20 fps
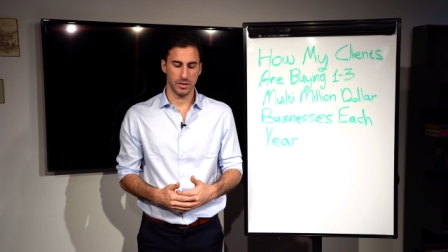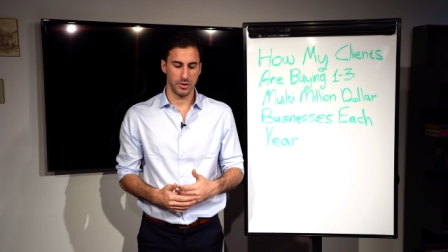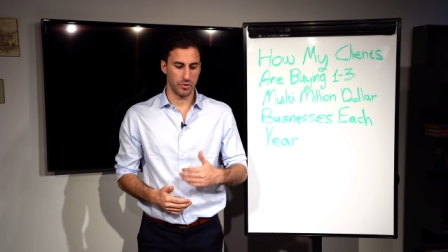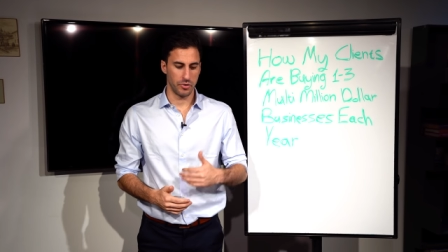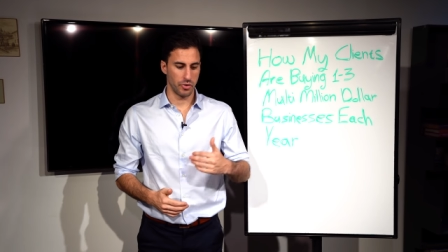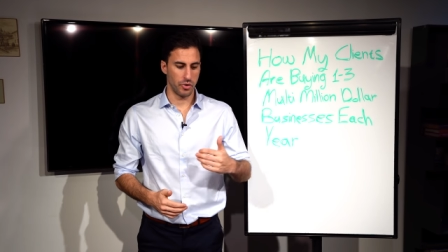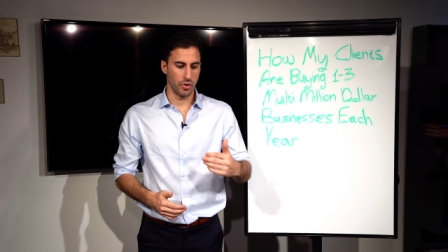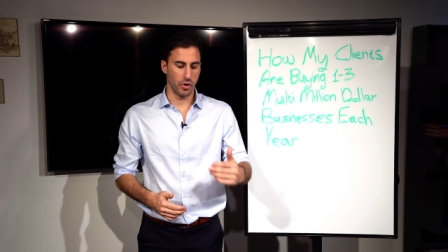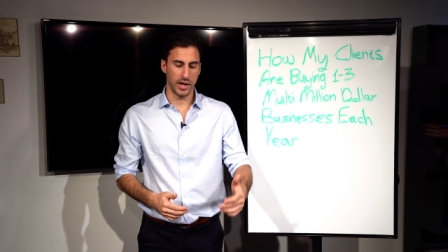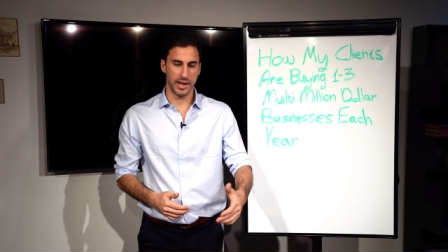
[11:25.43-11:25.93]
You're
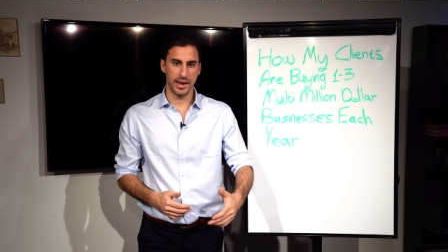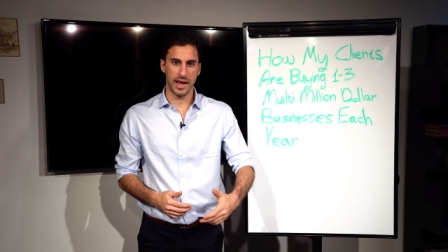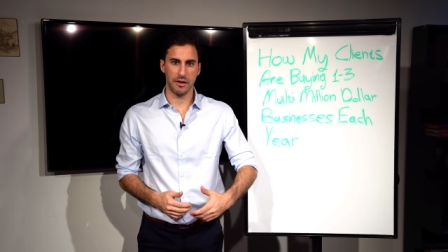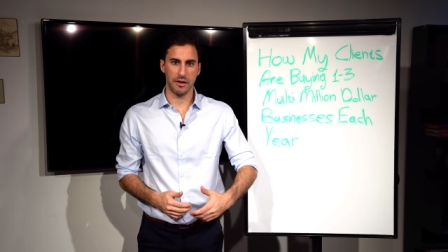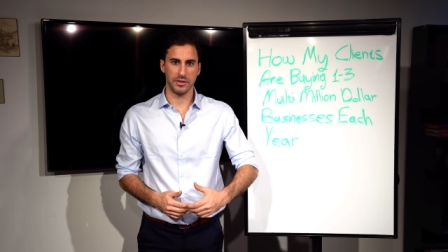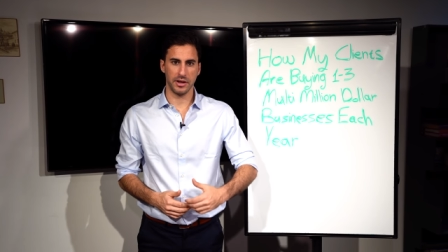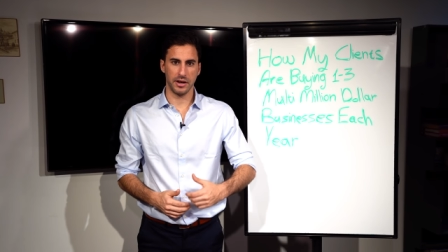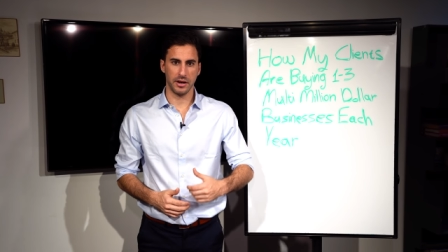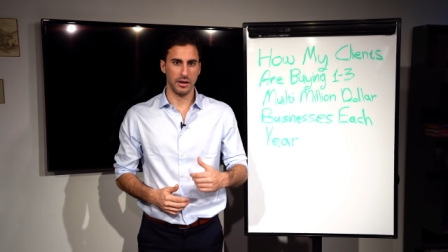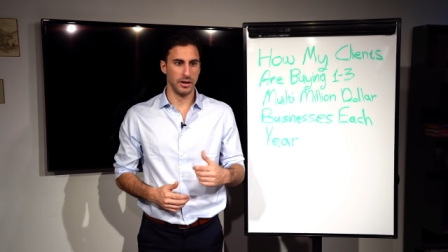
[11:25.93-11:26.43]
going
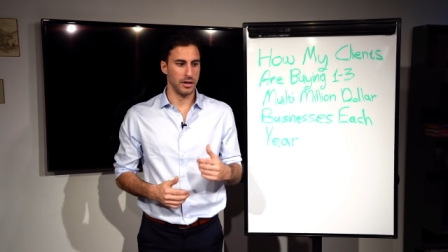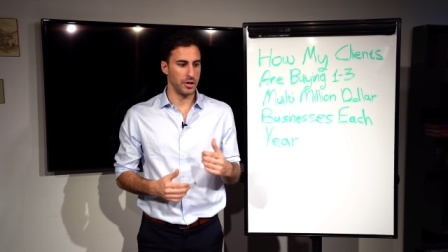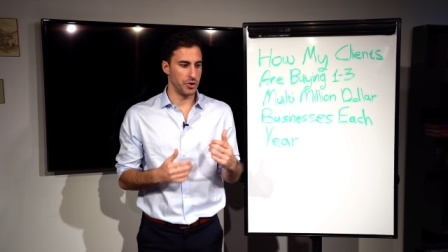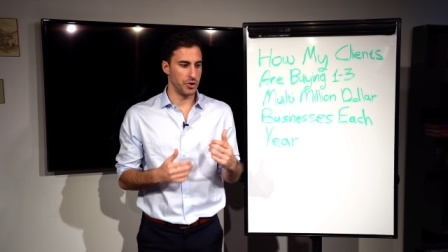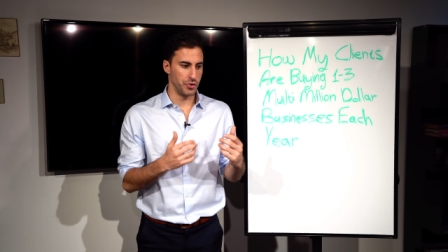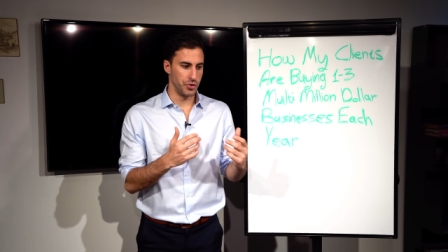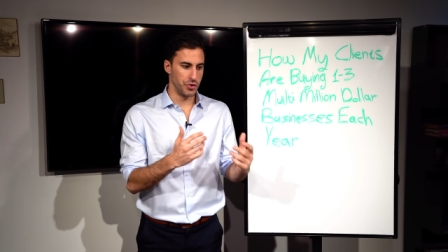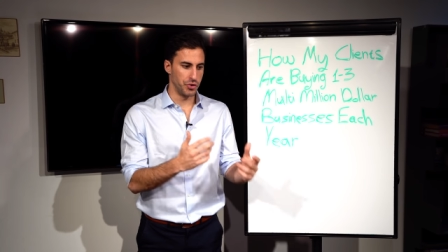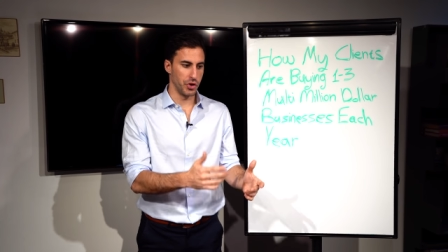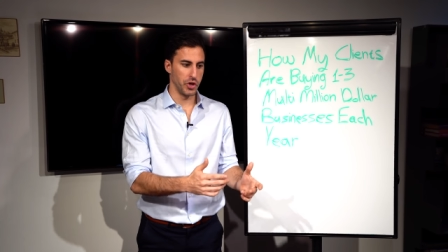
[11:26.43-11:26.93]
out there,
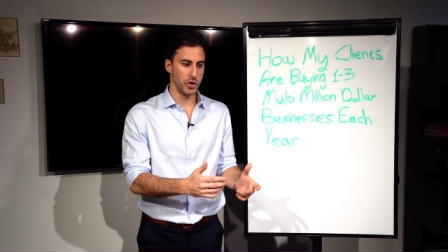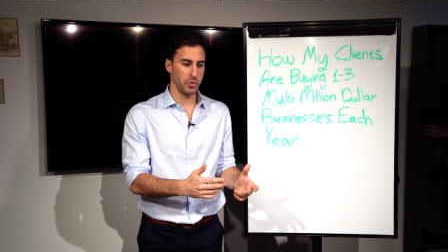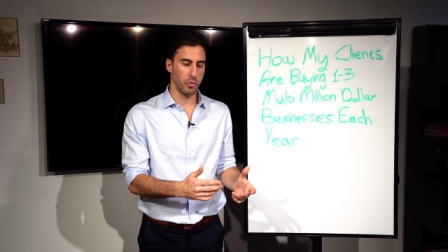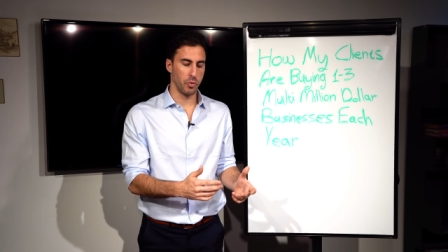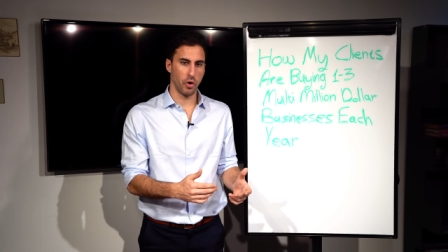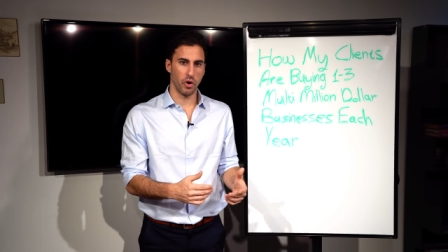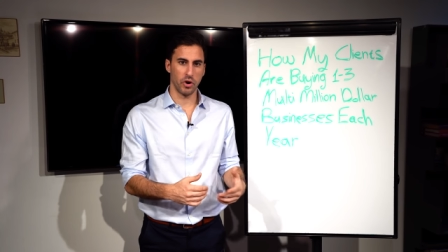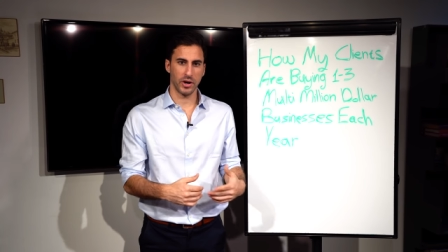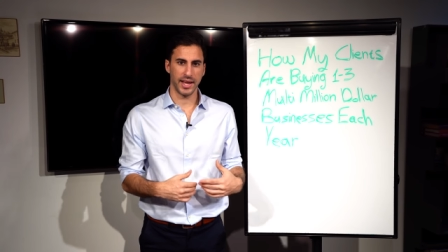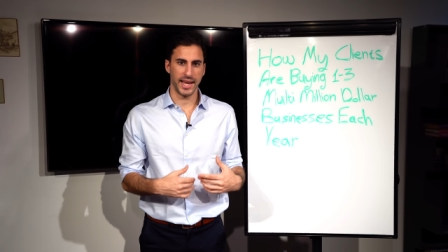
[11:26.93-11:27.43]
you're doing
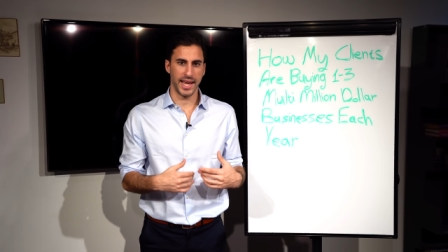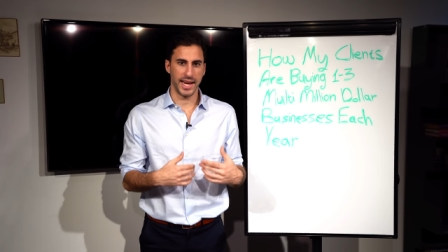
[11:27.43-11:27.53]
work,